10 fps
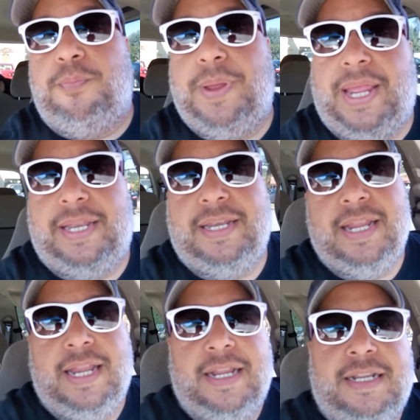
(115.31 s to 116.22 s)
ever
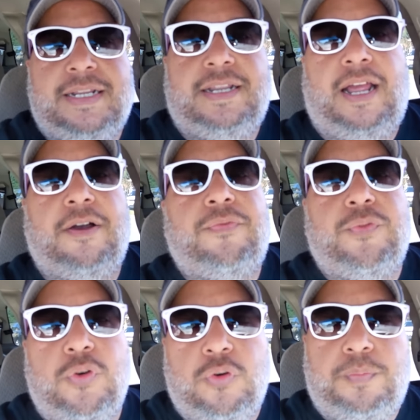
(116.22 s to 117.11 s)
been a
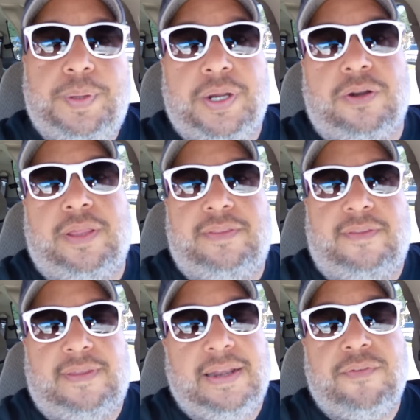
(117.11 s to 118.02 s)
full beard
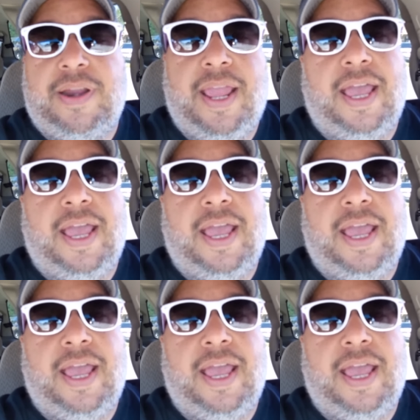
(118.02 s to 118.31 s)
like this. I never